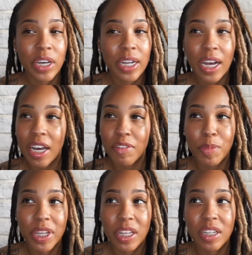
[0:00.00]
I've
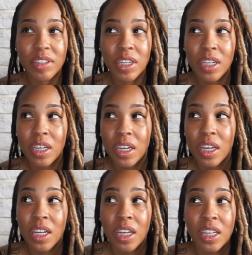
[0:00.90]
been
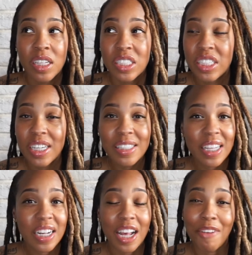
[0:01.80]
just
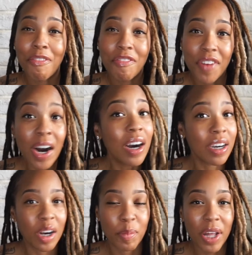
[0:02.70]
in a funk
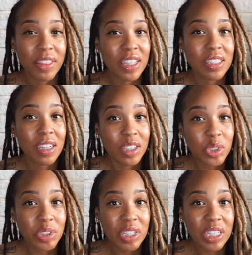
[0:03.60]
about this
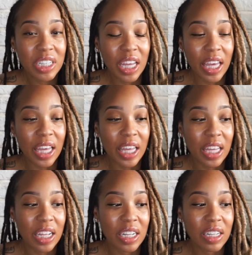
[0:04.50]
country
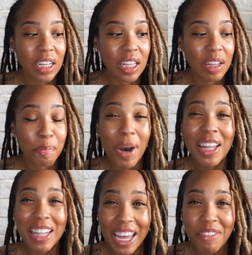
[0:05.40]
and my
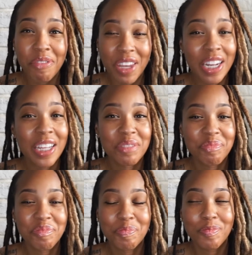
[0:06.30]
life in it
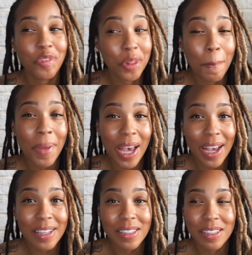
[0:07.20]
for the
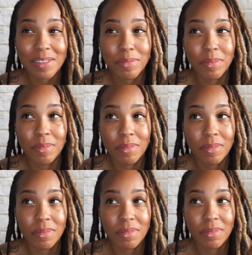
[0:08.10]
past
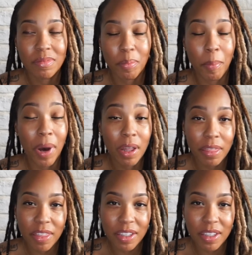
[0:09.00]
month.